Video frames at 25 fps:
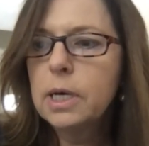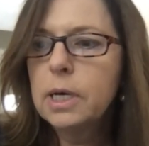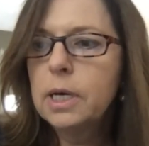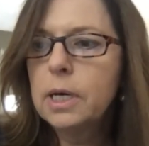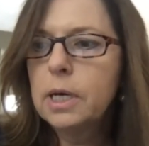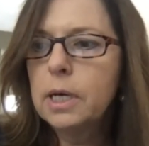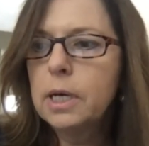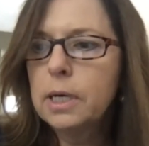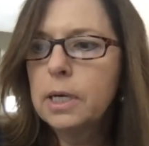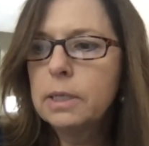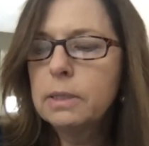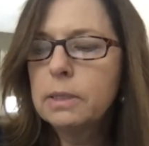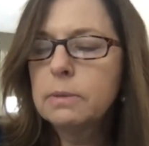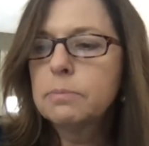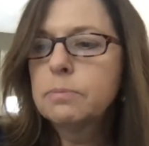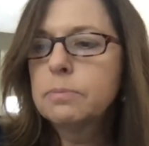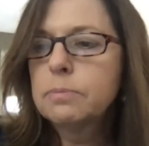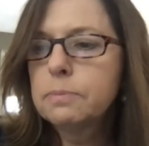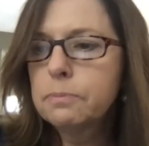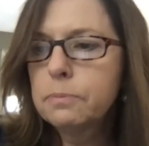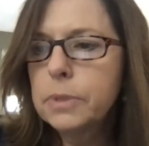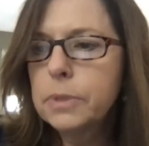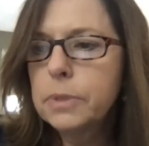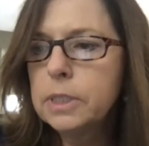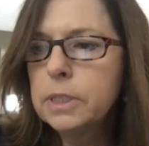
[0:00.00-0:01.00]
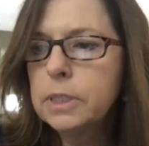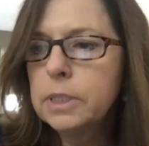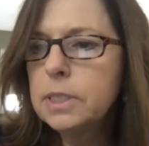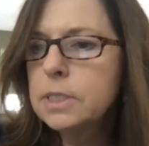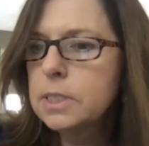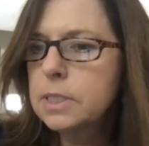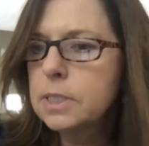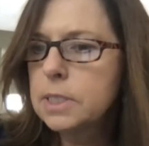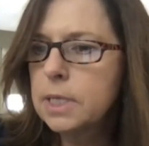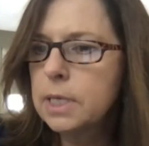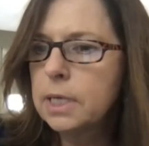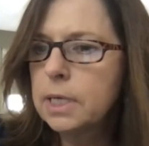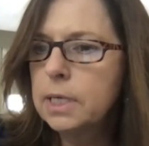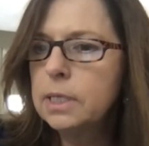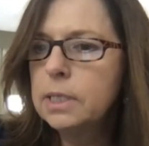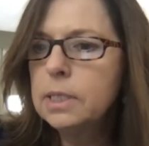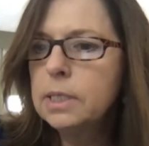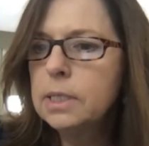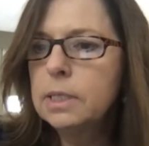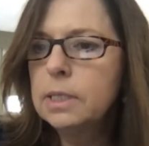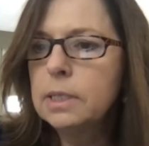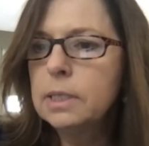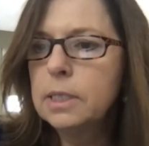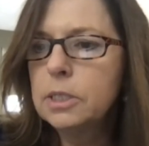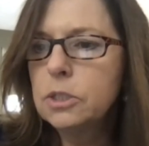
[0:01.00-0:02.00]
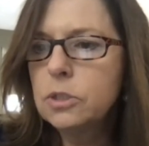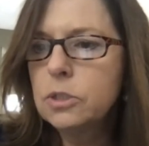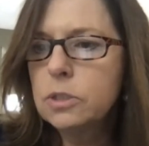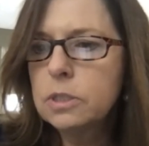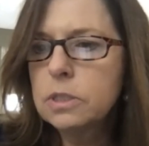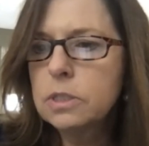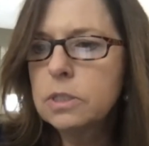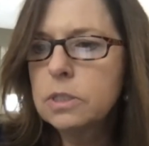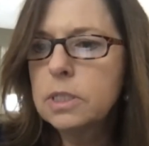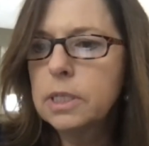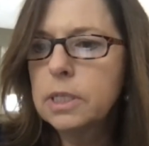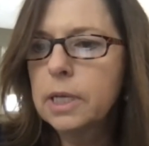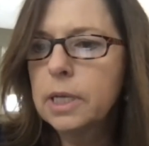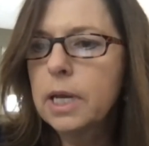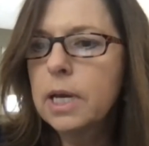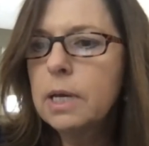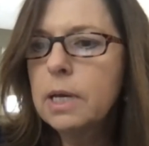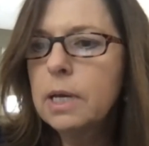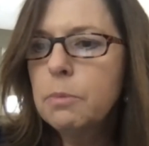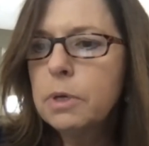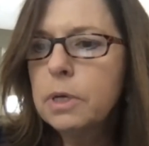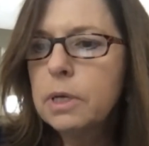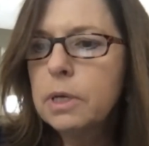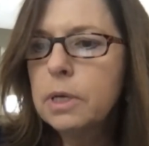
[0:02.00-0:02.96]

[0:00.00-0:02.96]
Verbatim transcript: uh, Peter has done in the Interest in SYNGAP.